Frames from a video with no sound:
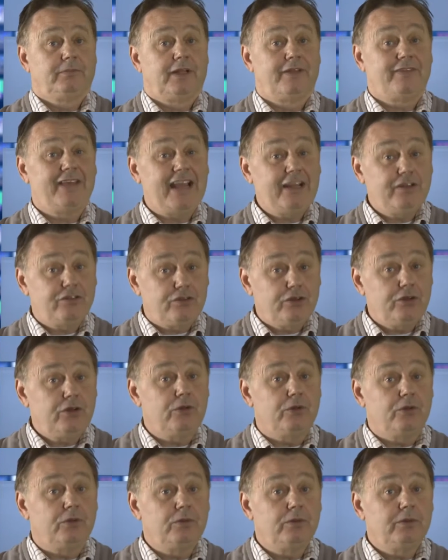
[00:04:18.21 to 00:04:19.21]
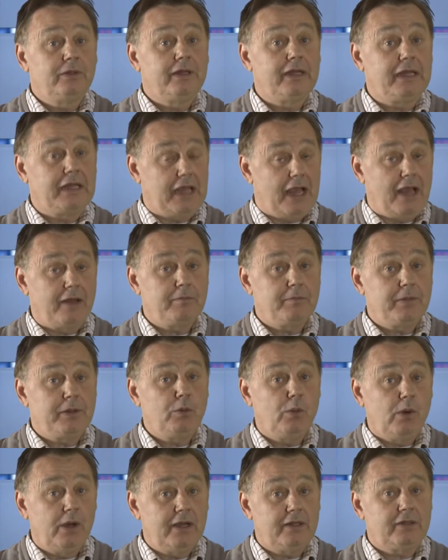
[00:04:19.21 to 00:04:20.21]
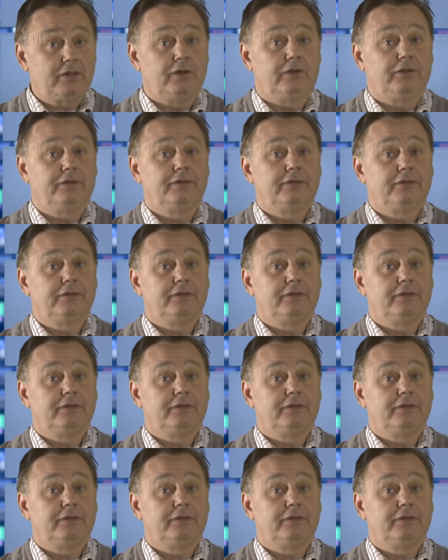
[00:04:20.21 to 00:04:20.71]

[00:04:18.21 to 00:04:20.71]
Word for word: They too can be worked on,